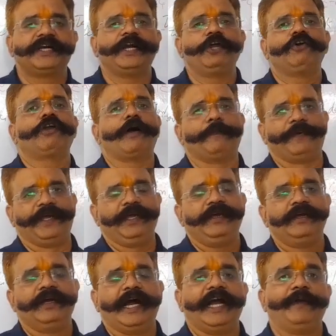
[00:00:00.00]

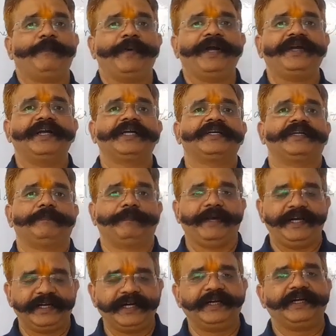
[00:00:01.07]
radiography and
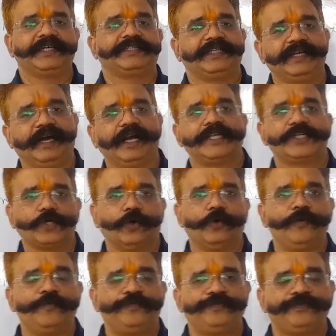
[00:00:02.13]
penetrant testing
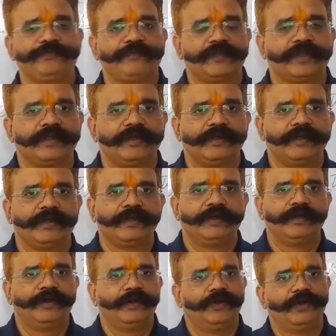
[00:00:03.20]
also,
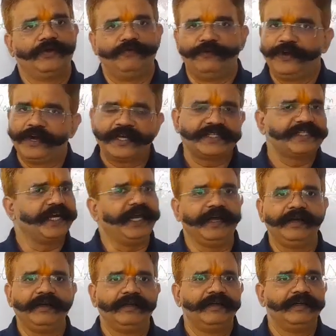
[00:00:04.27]
we are seeing